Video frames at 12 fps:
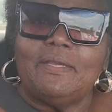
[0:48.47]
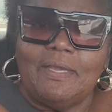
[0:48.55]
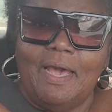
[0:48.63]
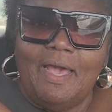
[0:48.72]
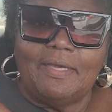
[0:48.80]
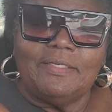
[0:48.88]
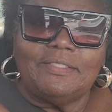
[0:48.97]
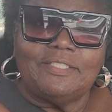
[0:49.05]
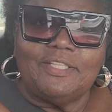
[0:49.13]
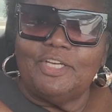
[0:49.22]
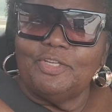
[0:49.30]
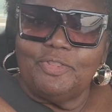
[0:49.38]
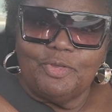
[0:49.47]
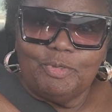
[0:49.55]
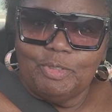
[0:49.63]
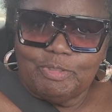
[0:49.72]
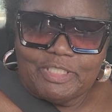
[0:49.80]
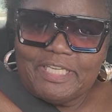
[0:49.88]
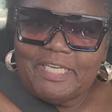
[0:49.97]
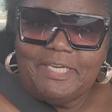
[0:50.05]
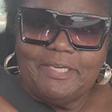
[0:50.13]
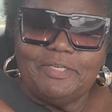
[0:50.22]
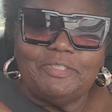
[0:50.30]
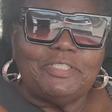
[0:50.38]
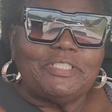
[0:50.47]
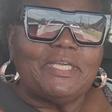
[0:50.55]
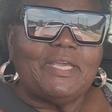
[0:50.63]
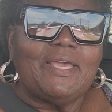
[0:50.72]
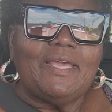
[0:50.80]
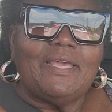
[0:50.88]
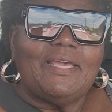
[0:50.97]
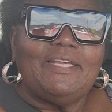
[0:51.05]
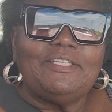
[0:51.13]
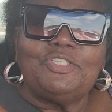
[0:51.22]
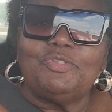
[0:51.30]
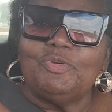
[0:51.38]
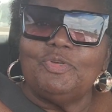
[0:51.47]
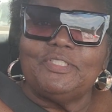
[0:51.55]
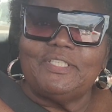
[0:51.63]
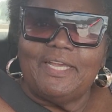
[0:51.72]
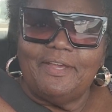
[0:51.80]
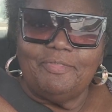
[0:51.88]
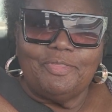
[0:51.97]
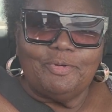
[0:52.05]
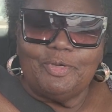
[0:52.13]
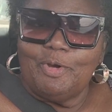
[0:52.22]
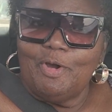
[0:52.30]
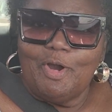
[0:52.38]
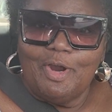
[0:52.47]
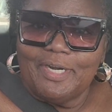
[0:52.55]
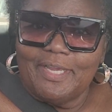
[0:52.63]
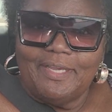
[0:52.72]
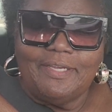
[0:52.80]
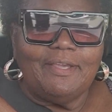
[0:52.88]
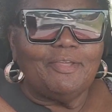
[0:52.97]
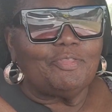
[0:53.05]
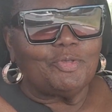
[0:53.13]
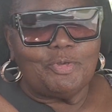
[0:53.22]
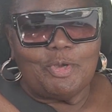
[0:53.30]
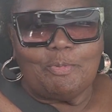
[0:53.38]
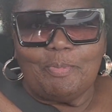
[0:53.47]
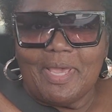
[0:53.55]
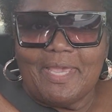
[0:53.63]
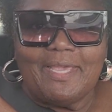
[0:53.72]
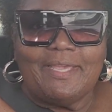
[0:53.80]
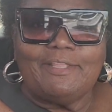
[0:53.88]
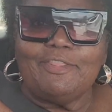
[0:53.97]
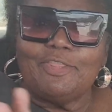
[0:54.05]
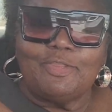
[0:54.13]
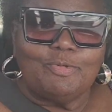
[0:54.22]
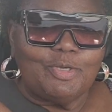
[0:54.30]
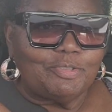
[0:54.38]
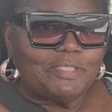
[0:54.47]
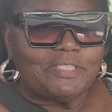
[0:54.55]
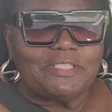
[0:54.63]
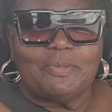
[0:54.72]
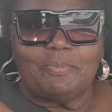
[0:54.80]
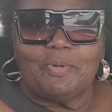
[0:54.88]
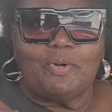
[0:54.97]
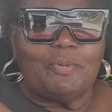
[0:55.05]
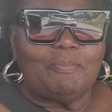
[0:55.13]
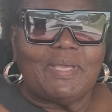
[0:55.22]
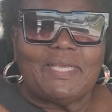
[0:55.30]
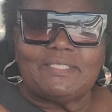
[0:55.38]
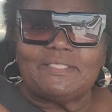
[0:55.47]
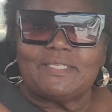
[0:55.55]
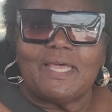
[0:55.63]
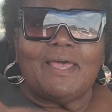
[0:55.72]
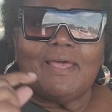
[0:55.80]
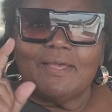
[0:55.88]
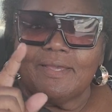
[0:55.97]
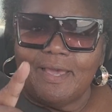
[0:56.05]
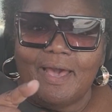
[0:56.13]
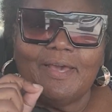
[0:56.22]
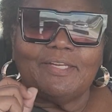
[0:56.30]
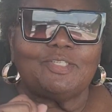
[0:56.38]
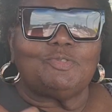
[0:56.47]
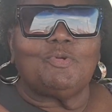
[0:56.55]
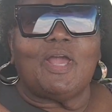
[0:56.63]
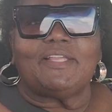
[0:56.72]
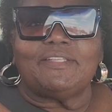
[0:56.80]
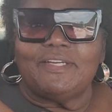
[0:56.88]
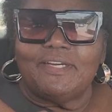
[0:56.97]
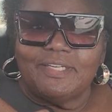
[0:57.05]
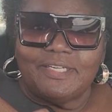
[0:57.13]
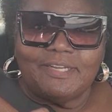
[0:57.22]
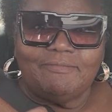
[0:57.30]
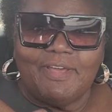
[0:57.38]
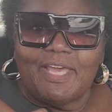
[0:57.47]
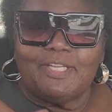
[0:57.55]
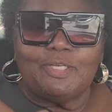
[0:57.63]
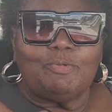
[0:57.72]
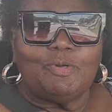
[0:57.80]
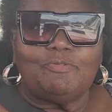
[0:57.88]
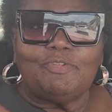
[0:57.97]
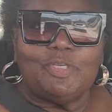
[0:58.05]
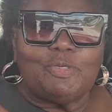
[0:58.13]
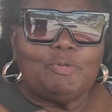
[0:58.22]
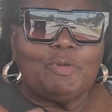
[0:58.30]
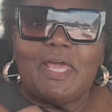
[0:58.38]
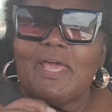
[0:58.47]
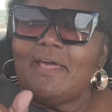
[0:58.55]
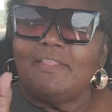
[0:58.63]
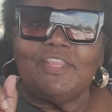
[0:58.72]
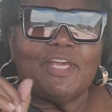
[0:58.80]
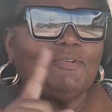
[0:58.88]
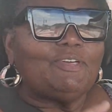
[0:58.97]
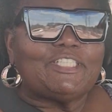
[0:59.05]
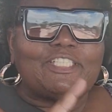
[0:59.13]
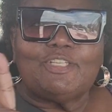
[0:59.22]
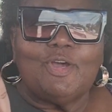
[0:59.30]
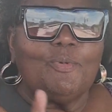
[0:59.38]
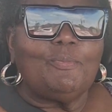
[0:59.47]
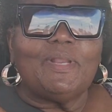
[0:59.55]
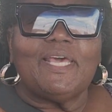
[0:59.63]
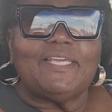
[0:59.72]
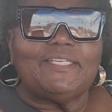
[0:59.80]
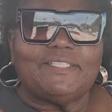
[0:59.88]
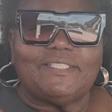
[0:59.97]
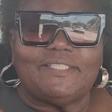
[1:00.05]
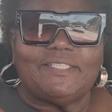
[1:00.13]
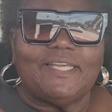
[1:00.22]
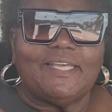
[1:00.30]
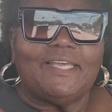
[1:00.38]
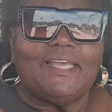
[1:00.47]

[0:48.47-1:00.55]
God is there through your tears. He stood there through your heartache, through your pain, through your disappointments. God is right there in the valley with you. There is no place